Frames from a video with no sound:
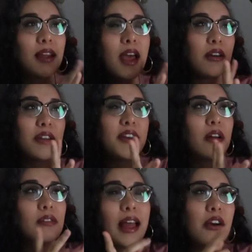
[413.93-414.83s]
I don't even
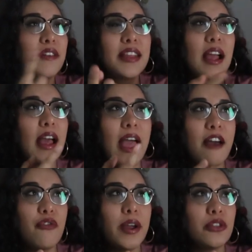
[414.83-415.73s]
know. I don't even think I got
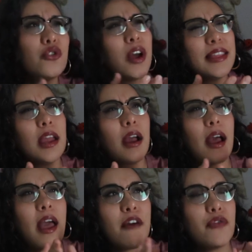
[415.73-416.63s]
halfway. No, I think I
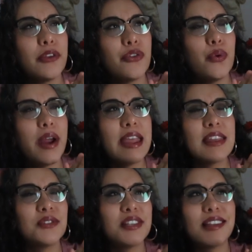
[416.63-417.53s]
got halfway through it. And
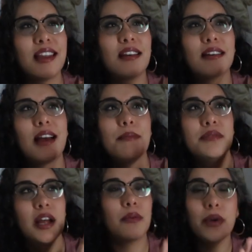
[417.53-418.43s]
then I was like,
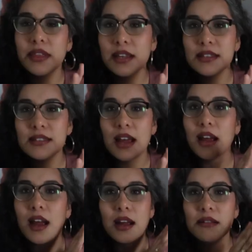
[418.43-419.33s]
I'm done with this.
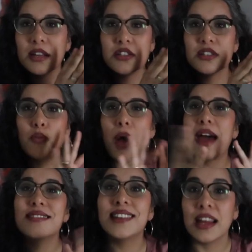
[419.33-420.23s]
I, it just,
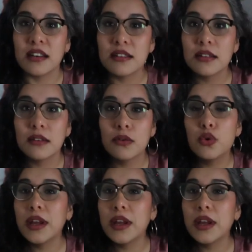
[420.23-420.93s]
how does it end? Who